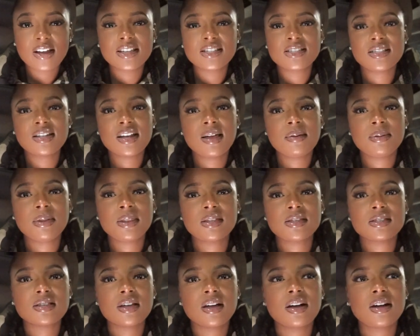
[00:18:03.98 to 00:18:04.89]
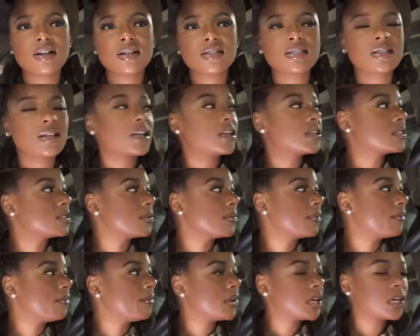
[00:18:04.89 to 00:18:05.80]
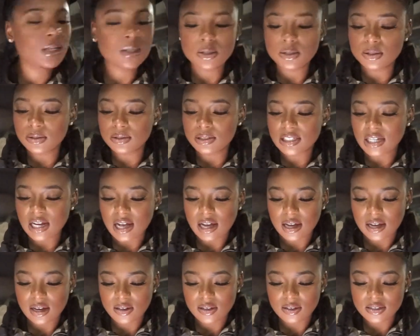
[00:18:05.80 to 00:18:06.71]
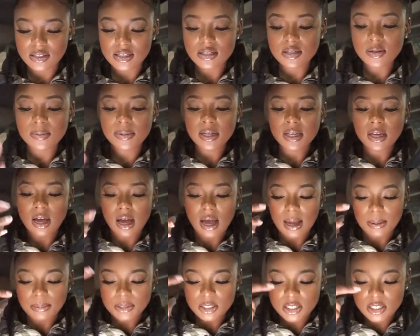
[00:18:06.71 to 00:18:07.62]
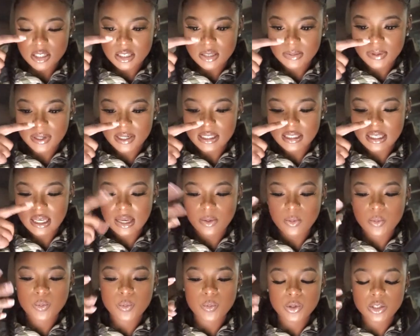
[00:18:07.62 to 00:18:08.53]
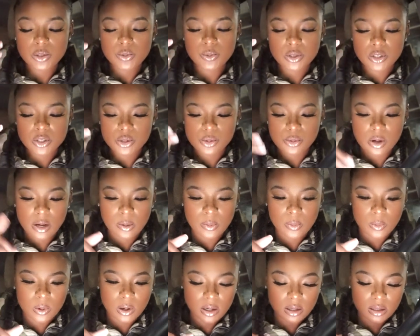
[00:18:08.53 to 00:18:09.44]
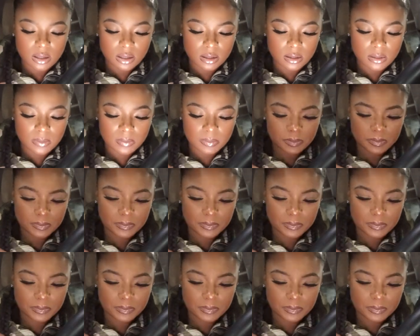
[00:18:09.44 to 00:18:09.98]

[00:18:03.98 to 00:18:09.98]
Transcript: it should not be this hard to get some food, child. There's so many options, but it's like, which one do I want?